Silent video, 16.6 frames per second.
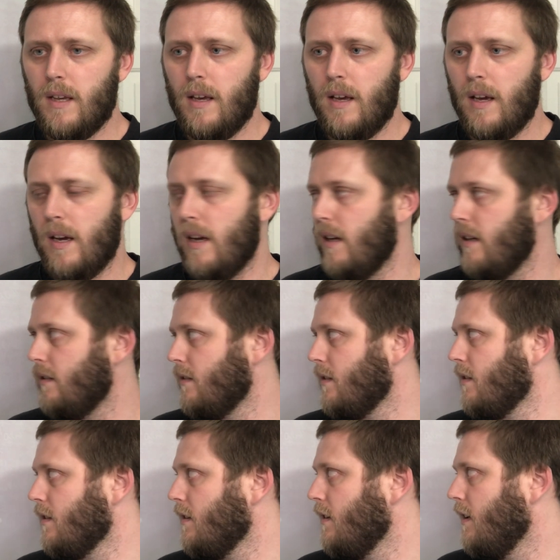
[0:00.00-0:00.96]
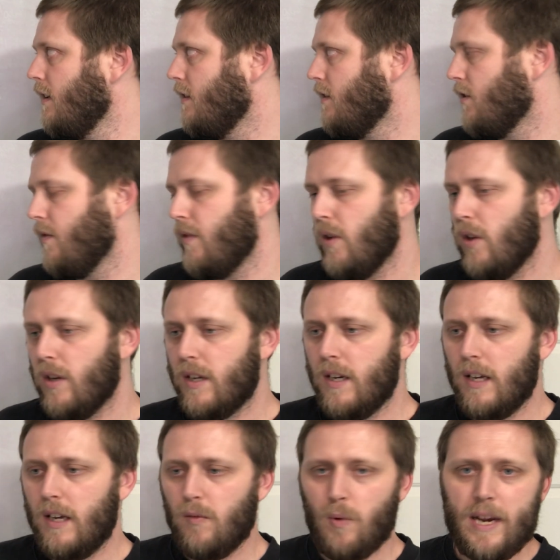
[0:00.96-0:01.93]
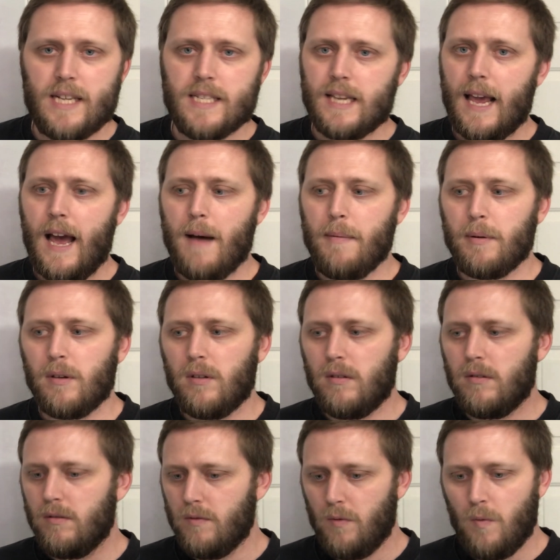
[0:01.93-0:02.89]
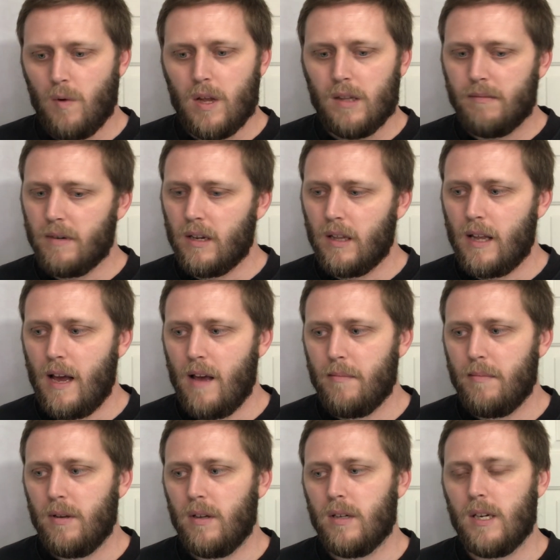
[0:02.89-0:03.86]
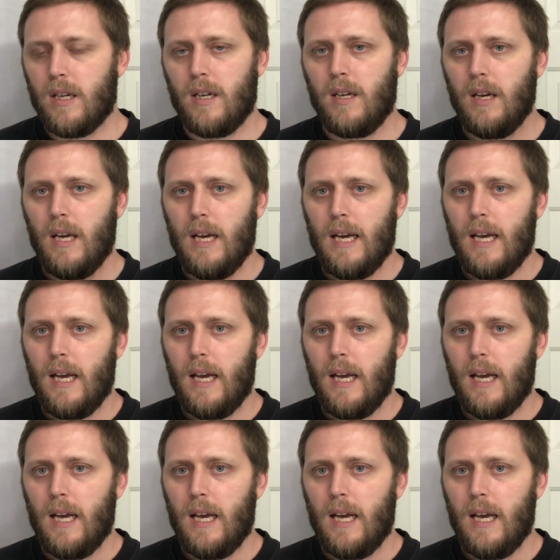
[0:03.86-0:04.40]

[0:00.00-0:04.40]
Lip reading: And so if you're looking to raise capital, you want limited liability,